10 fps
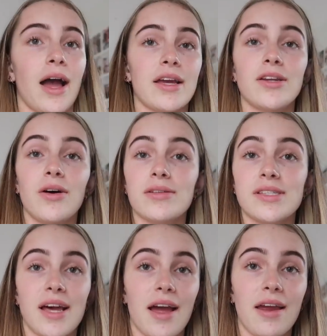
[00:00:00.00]
I cannot
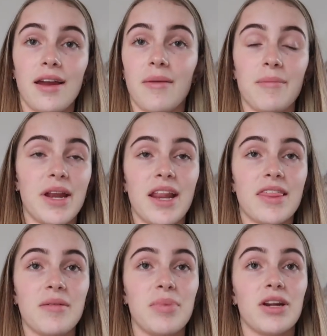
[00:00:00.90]
say
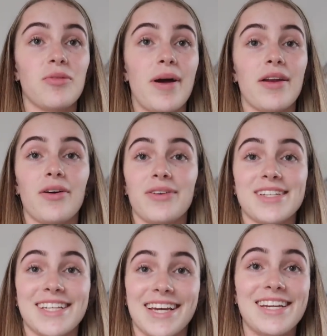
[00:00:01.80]
anything better about it,
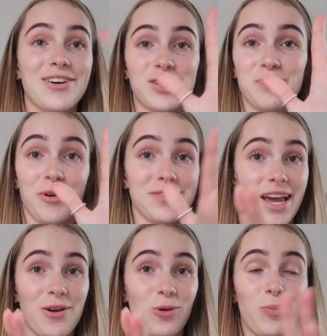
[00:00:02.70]
honestly. Not
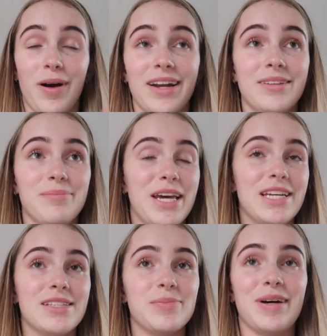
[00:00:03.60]
sponsored at all by any
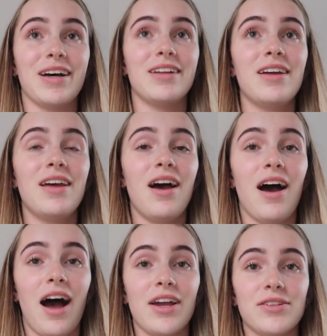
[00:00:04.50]
means, but
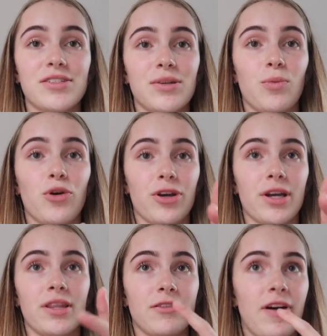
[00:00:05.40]
I used to
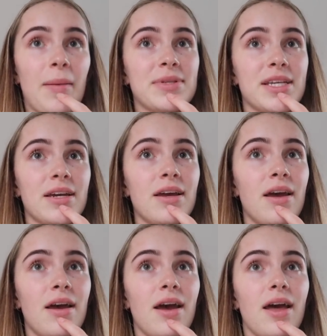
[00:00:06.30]
work in the pharmacy,
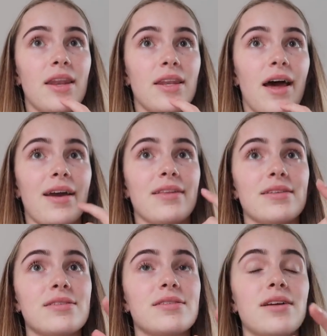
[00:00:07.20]
and like
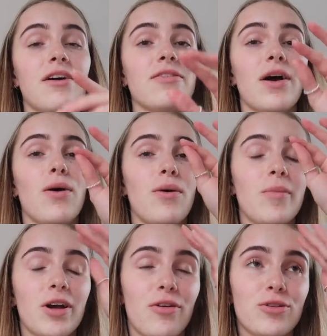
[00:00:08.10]
this stuff, like, oh
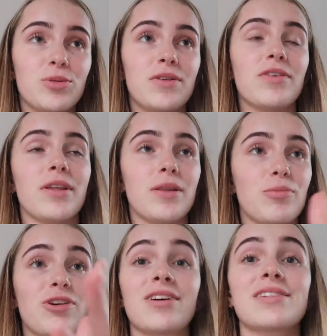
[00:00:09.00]
my gosh, whenever that the
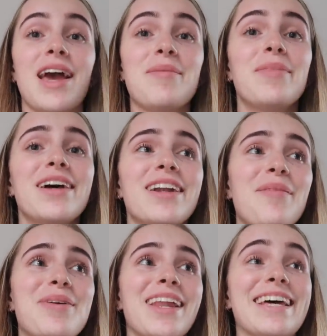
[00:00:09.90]
products came in,
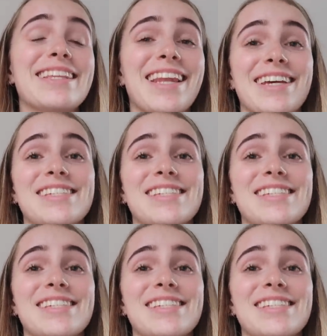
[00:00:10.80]
I'd be like, and they're like